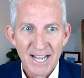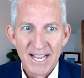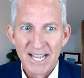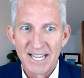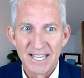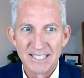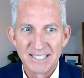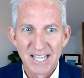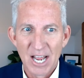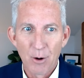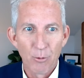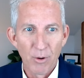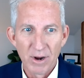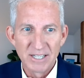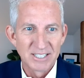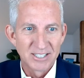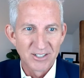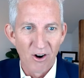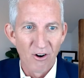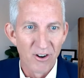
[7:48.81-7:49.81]
is that
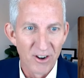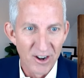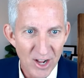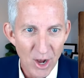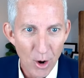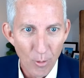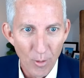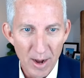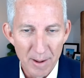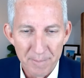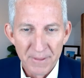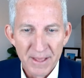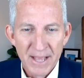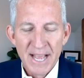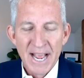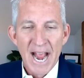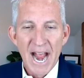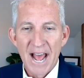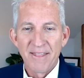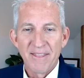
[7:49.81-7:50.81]
rates started to go up,
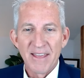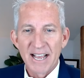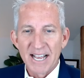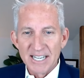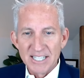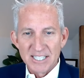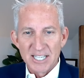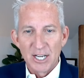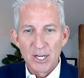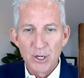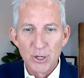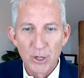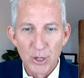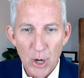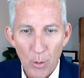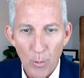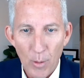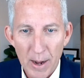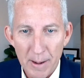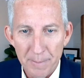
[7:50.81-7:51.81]
and they continue to
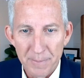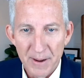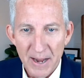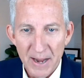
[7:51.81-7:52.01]
go up,